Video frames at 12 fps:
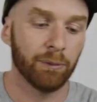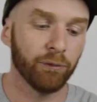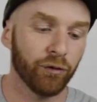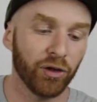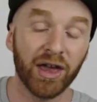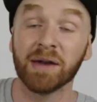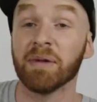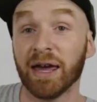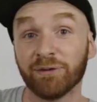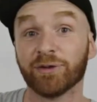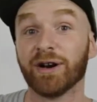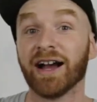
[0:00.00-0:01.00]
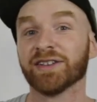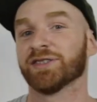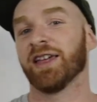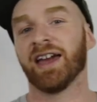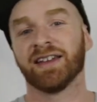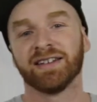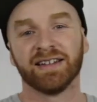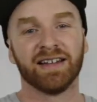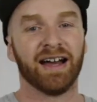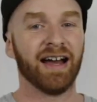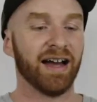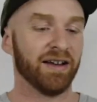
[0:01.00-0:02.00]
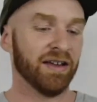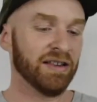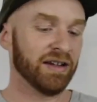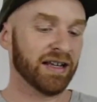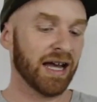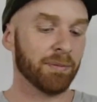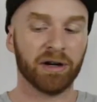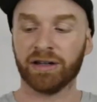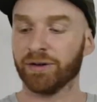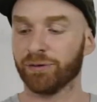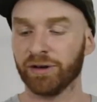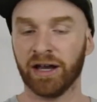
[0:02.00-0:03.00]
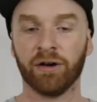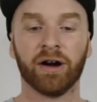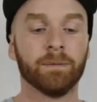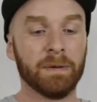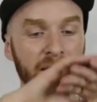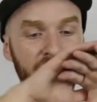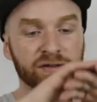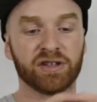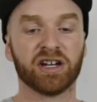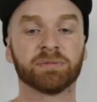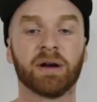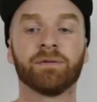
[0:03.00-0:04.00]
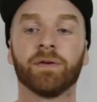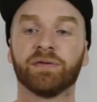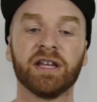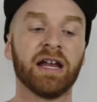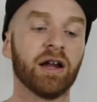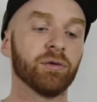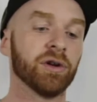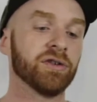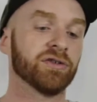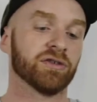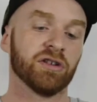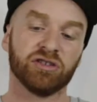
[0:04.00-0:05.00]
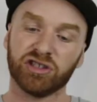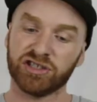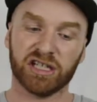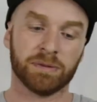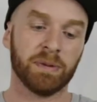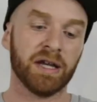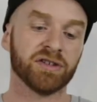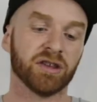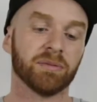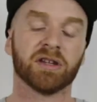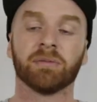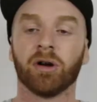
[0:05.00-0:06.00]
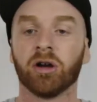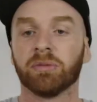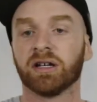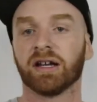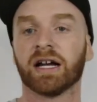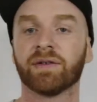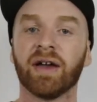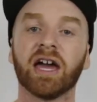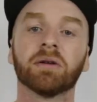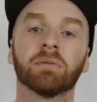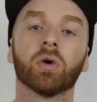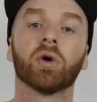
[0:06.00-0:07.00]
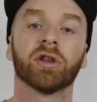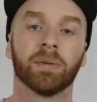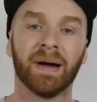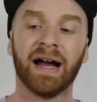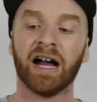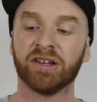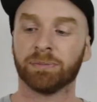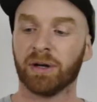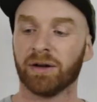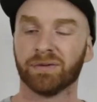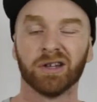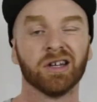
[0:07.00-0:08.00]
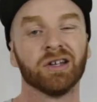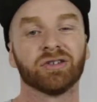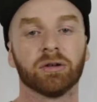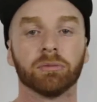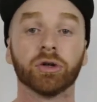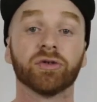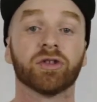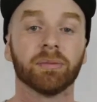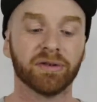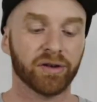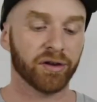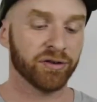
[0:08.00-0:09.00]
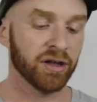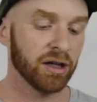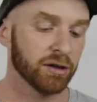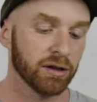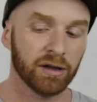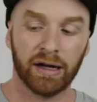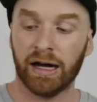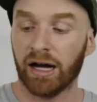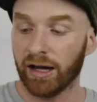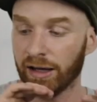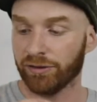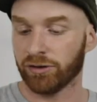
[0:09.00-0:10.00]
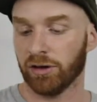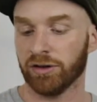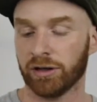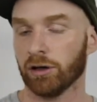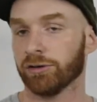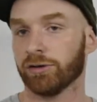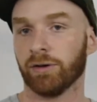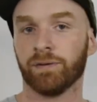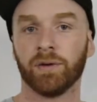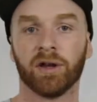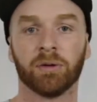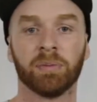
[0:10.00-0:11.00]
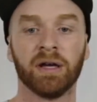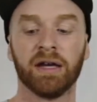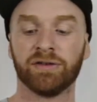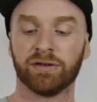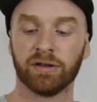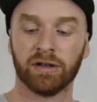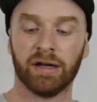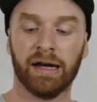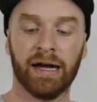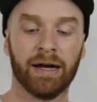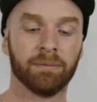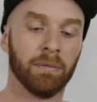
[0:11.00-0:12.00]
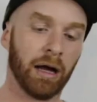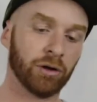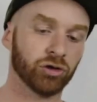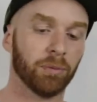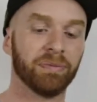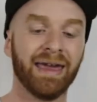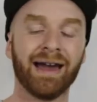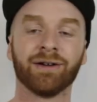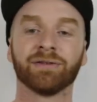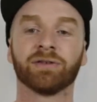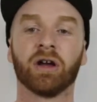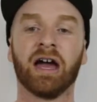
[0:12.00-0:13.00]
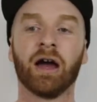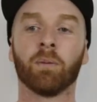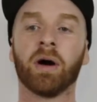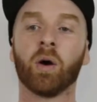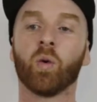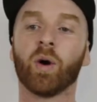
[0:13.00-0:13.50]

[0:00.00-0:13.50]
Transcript: for them and for us that it didn't come in a different era. So that is my 1500s, just 6 pairs of them at the moment. Like, I've had more in the past, but I've sort of moved them, as I said. And so let's get on to a few other pairs. I dropped down by